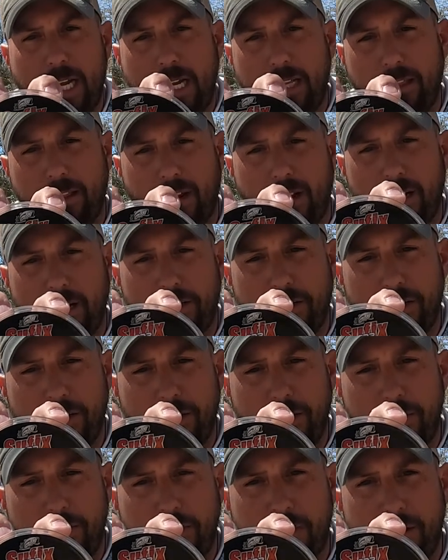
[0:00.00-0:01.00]

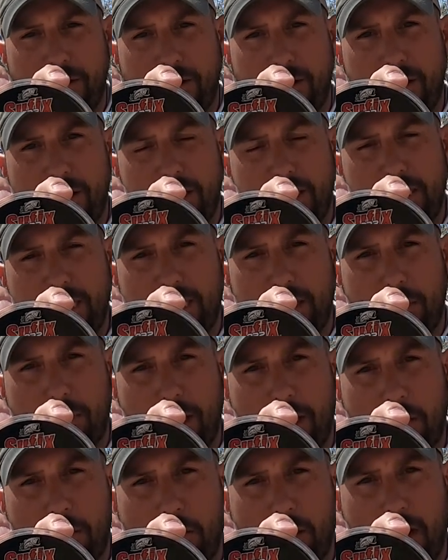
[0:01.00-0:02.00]
832
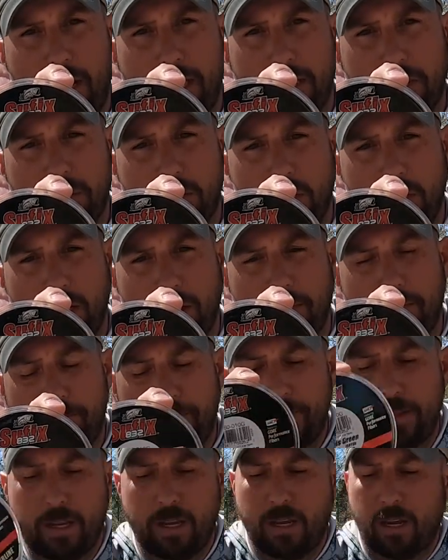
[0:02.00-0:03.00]
10-pound braid as well.
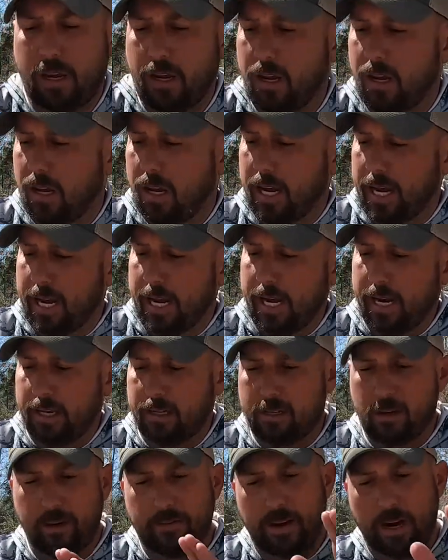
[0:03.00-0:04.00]
And
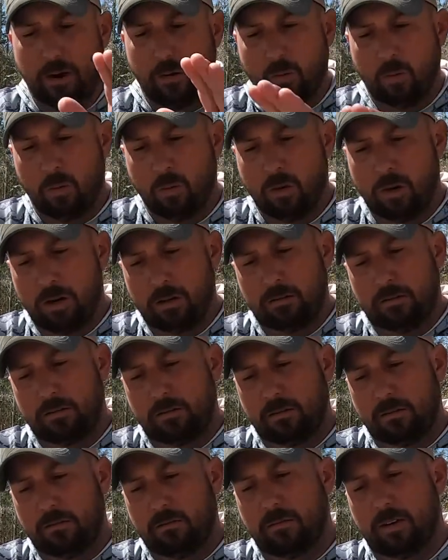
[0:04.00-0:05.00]
so I've got one
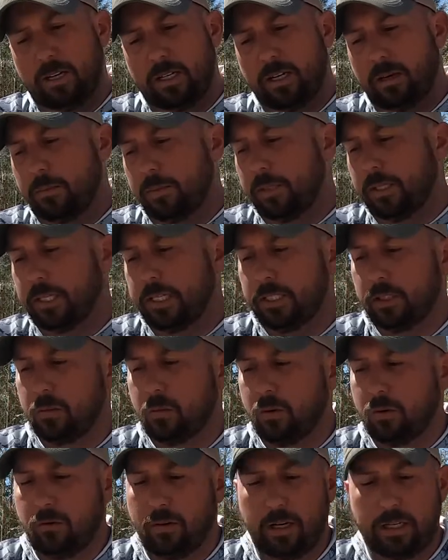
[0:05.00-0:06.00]
rigged up with this,
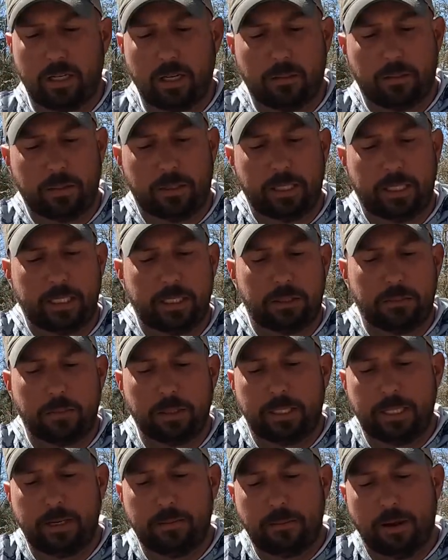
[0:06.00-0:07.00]
one rigged up with this,
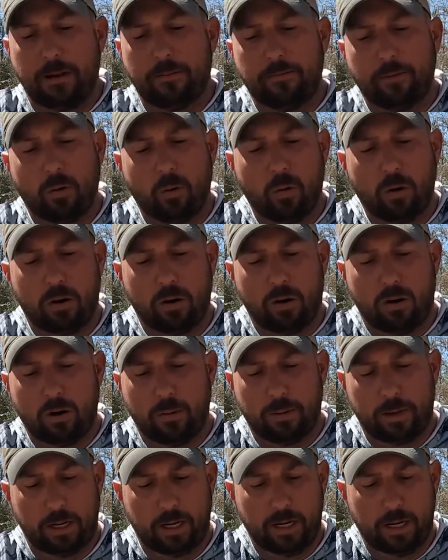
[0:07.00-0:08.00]
but then my
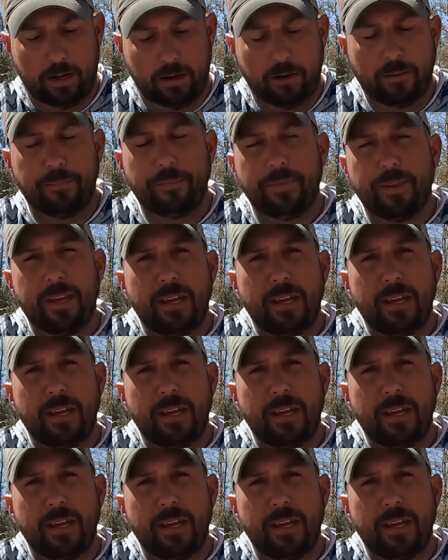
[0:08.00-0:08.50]
fluorocarbon leader.